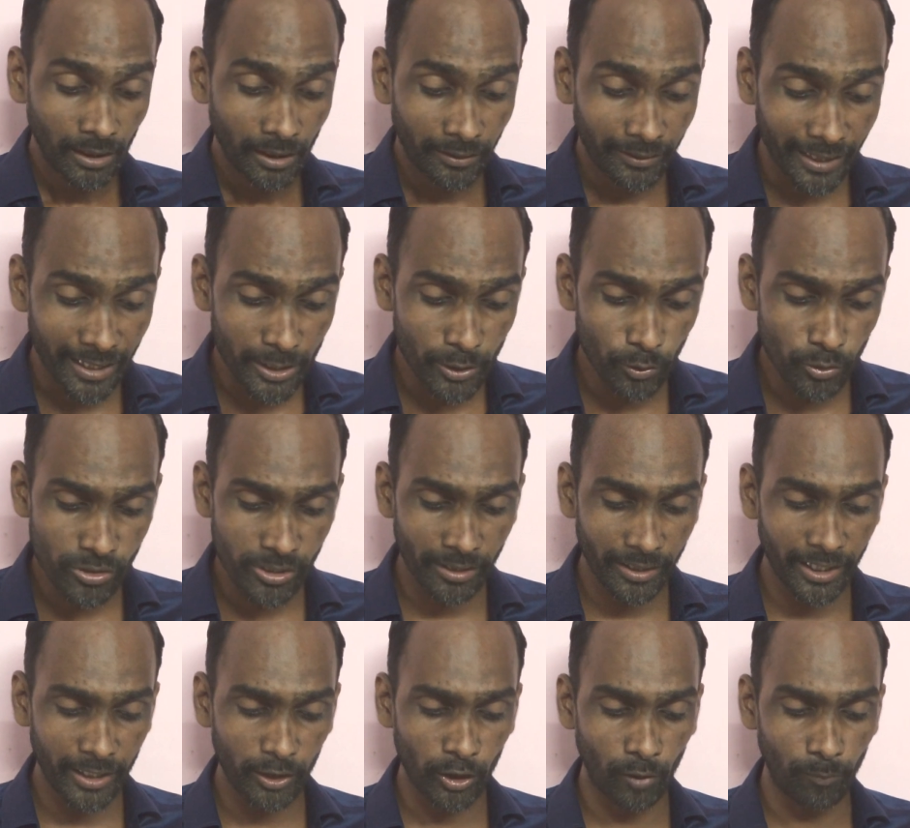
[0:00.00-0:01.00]
Reduce the
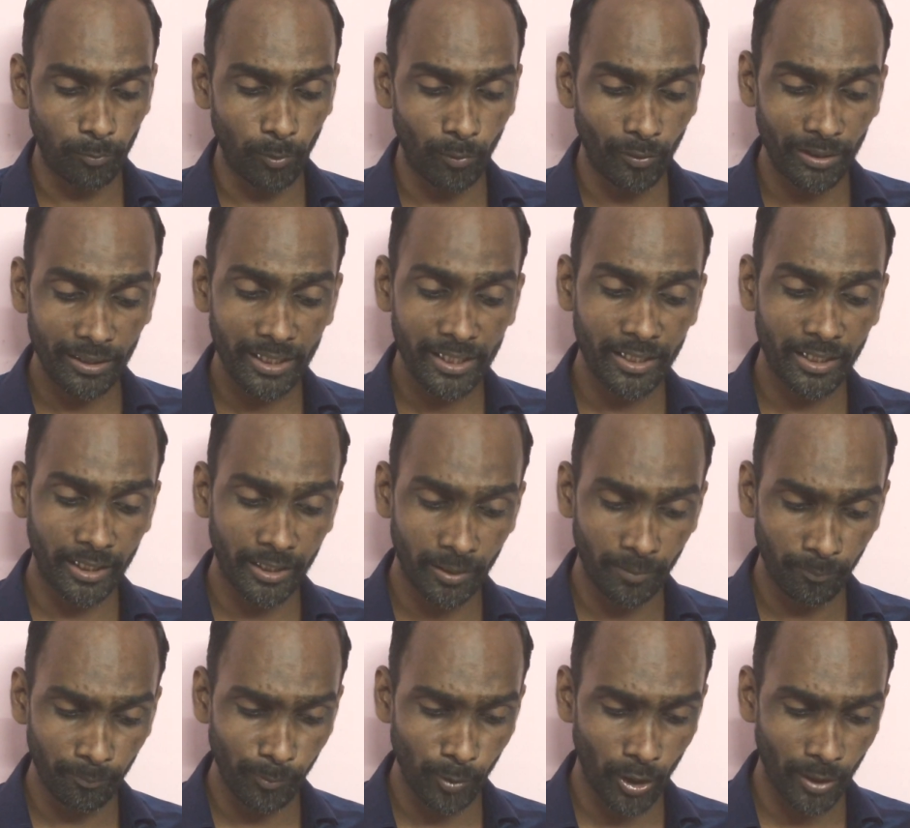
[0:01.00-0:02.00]
rate of poverty and
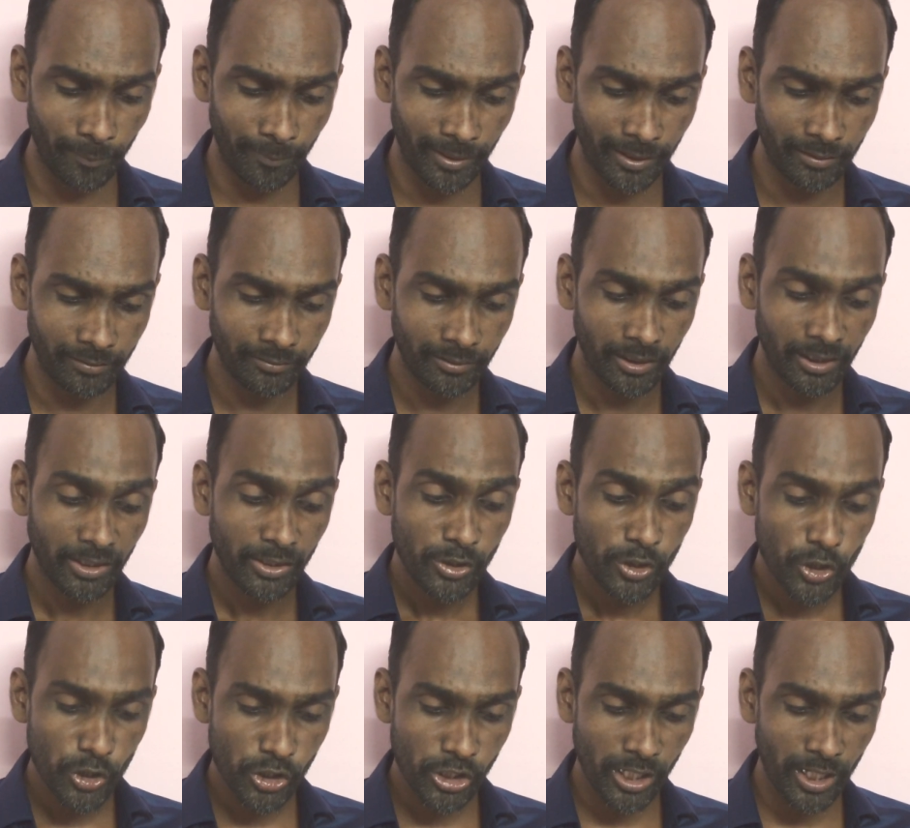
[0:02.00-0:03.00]
unemployment,
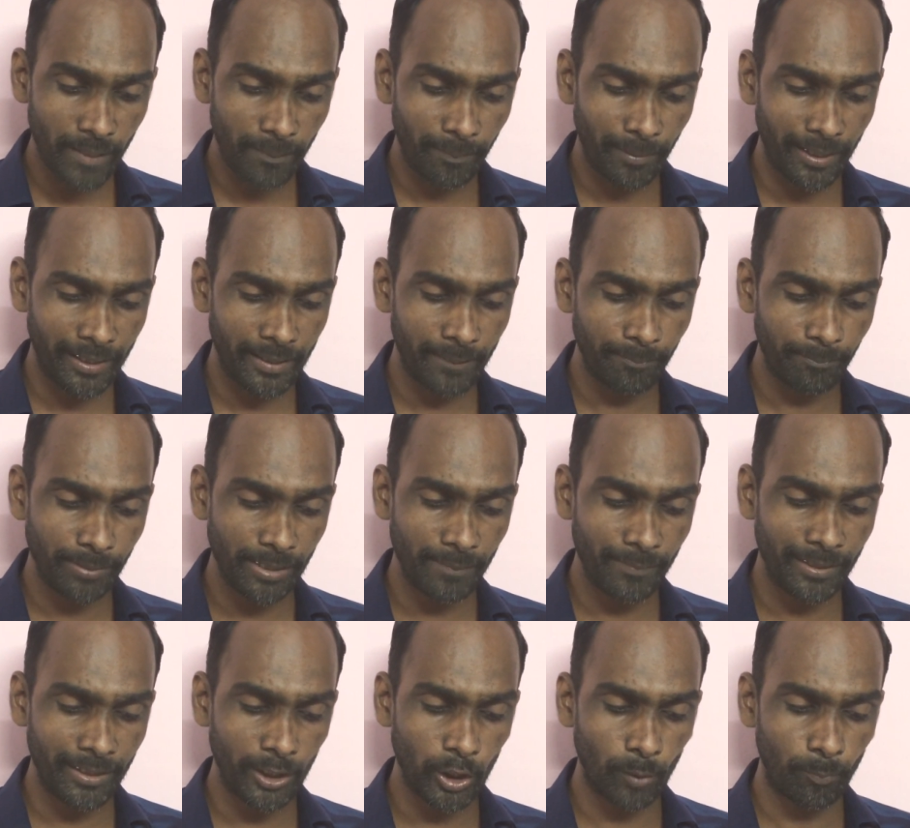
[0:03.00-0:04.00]
shape and
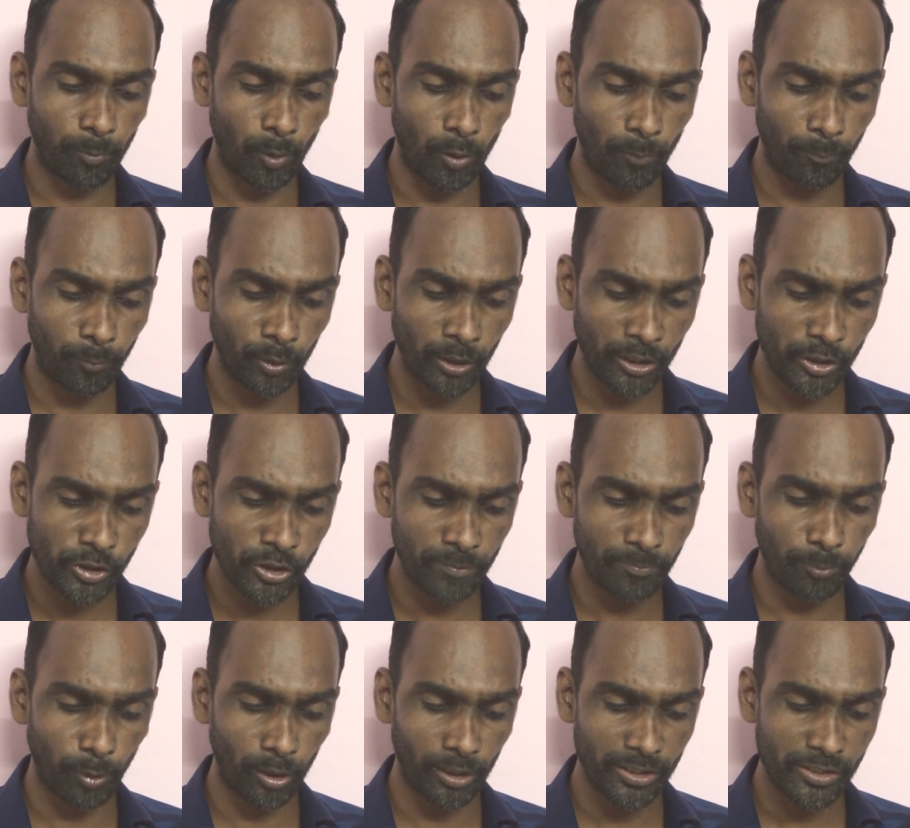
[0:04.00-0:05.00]
implement a population
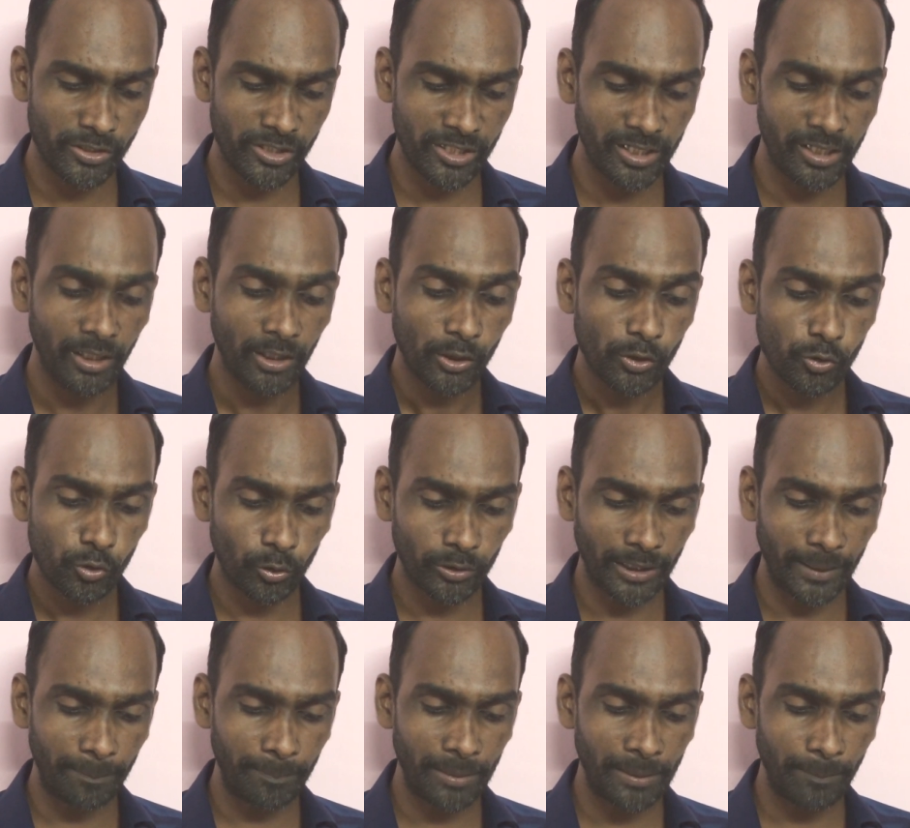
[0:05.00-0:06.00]
policy so
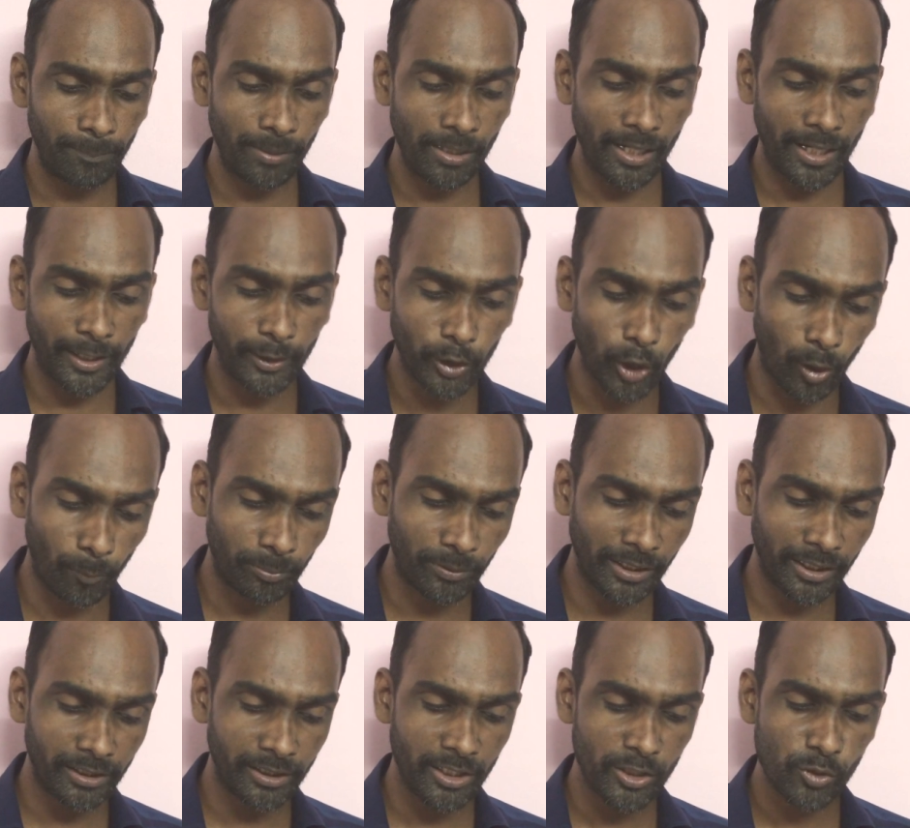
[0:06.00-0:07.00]
that people
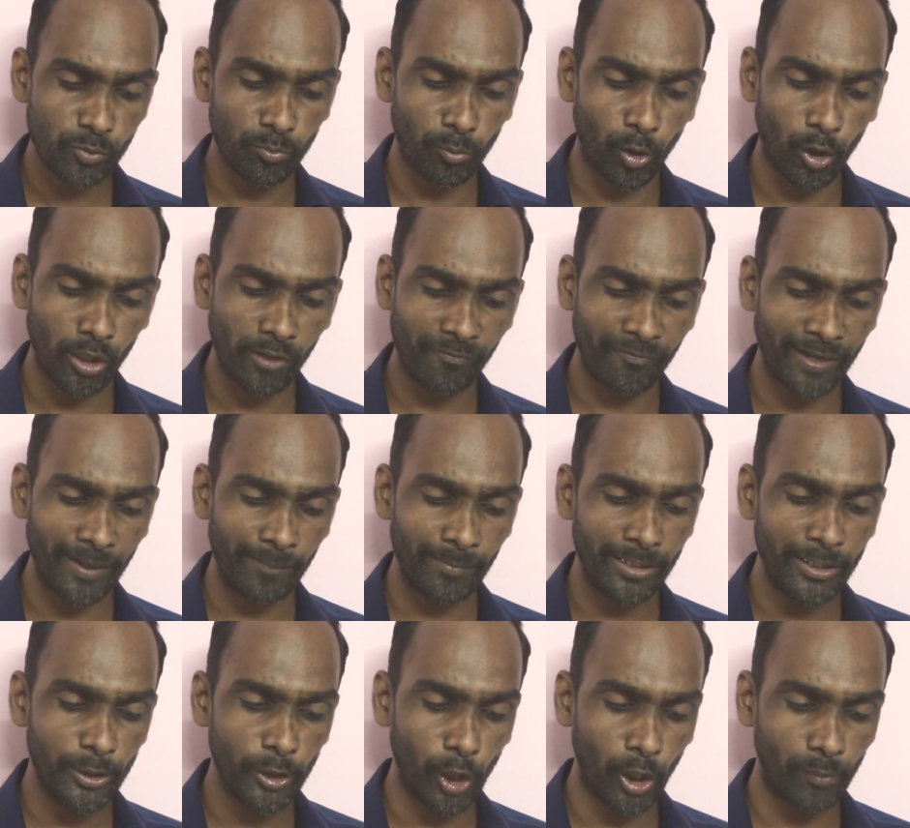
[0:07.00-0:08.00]
adopted the small
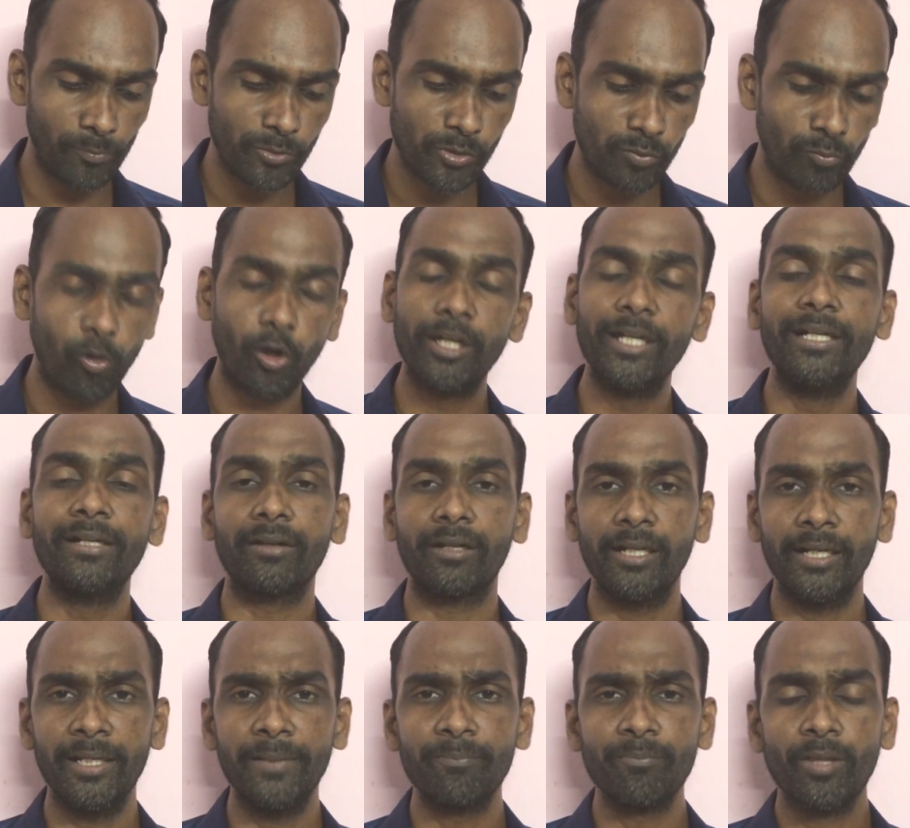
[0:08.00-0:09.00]
family norms
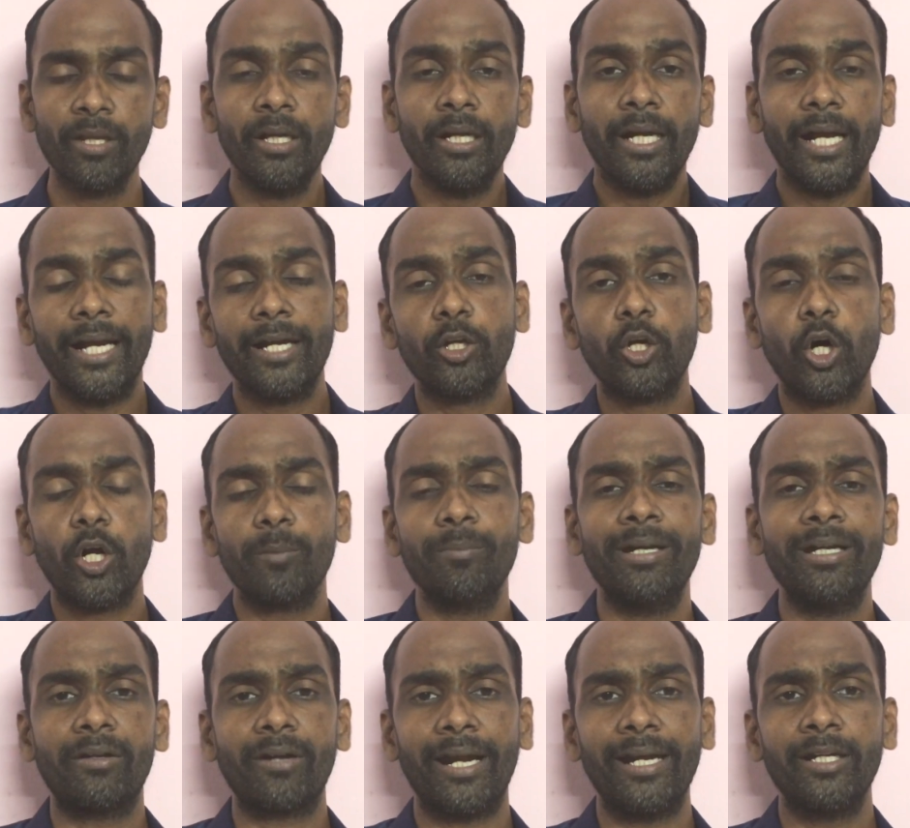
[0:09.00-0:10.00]
voluntarily, and
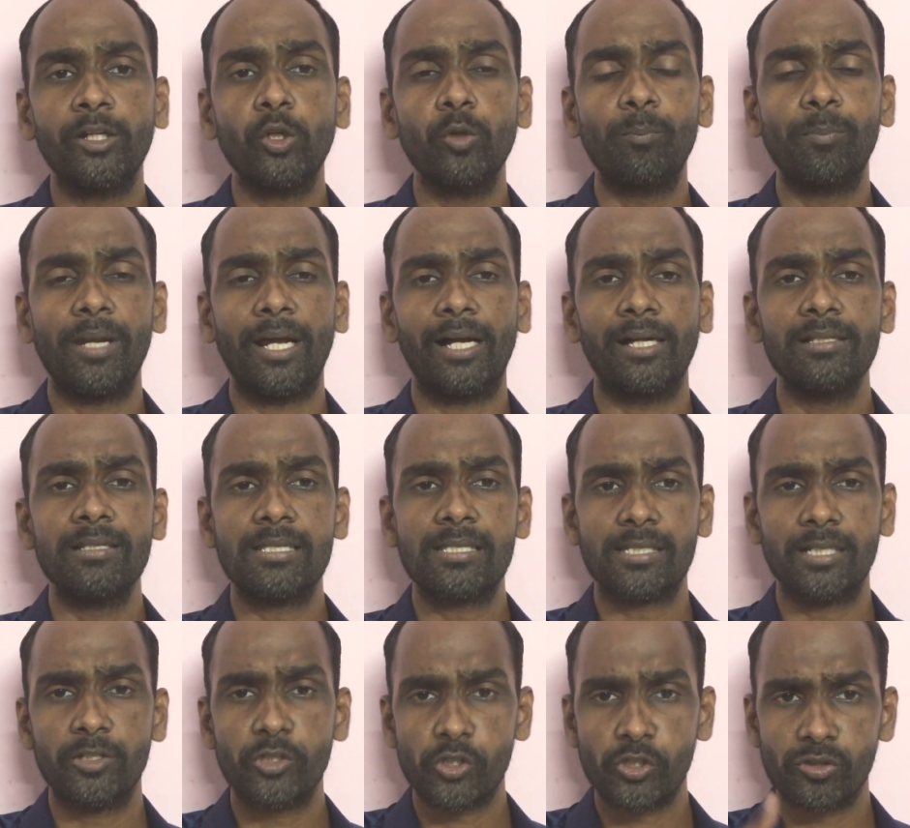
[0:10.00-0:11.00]
government trying to plan
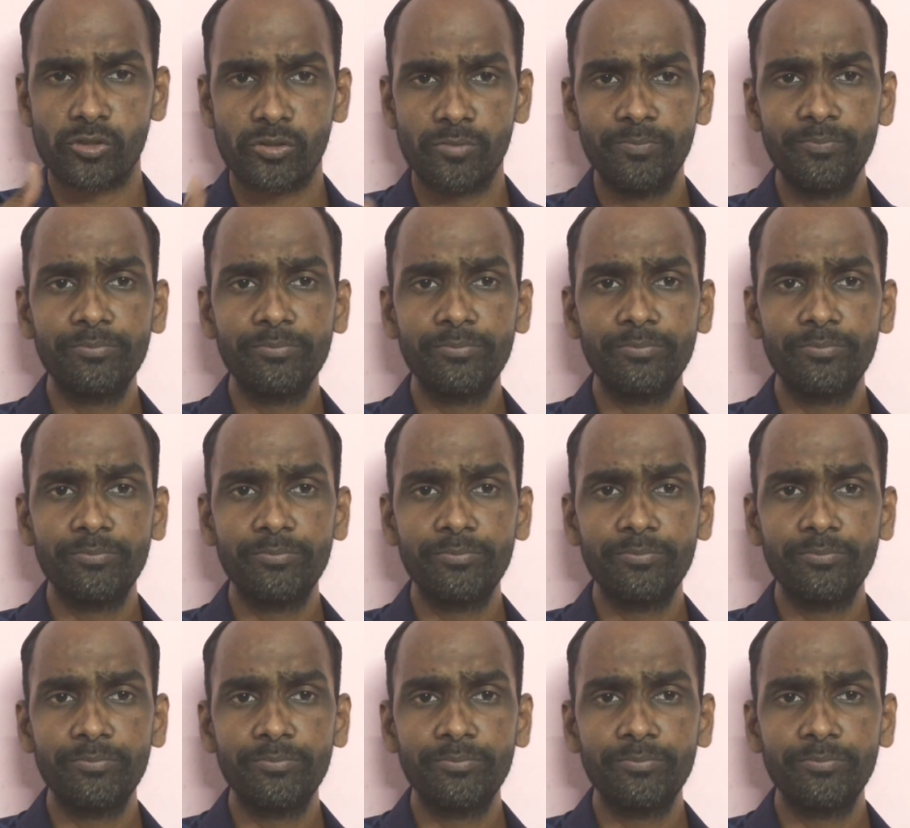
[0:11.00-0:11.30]
such